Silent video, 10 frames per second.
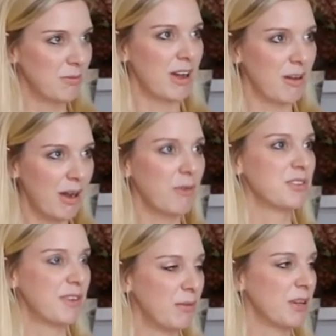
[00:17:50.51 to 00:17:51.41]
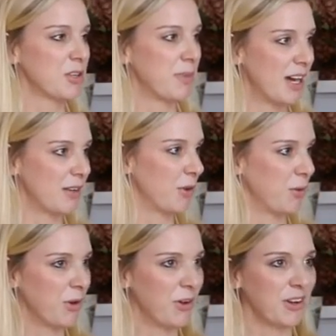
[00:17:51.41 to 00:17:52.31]
I was very much a part of her
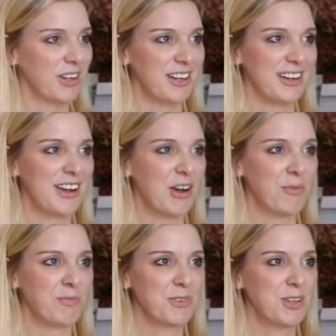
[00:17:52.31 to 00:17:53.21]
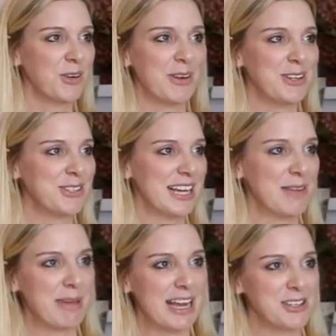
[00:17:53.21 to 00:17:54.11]
work, and um, you know, I used to get
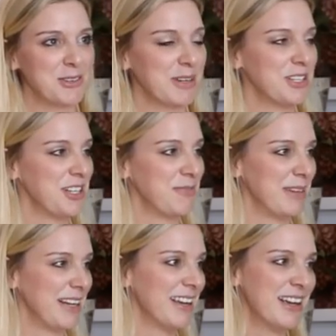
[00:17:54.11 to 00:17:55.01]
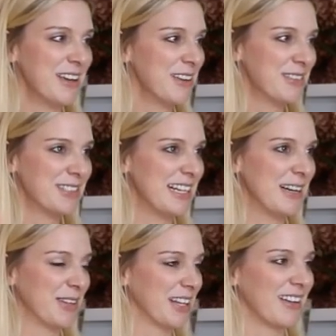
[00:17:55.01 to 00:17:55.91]
impatient when she'd be
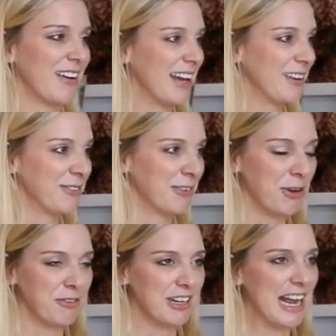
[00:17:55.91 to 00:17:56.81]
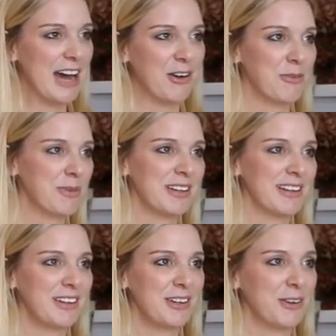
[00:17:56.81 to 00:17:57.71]
sitting with a client for over an hour. But
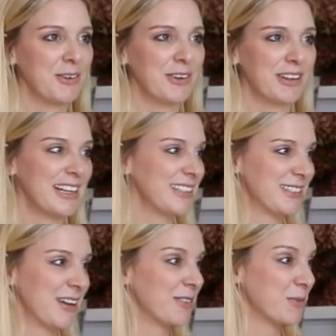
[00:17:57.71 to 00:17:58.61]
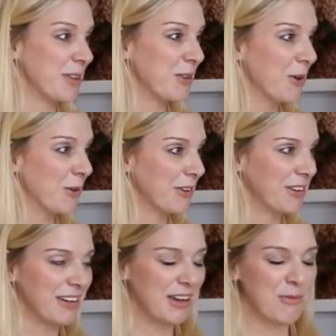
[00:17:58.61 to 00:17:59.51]
you know, at least I was with her,
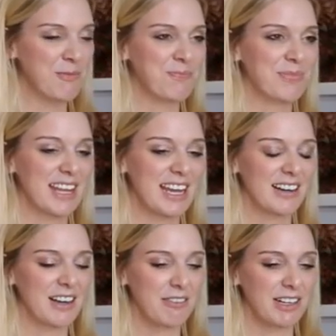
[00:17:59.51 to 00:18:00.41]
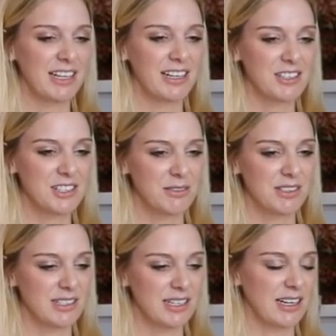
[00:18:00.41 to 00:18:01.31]
and yeah. um, and I really, she
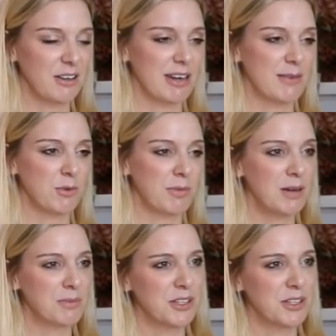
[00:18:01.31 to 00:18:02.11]
was an incredible mum.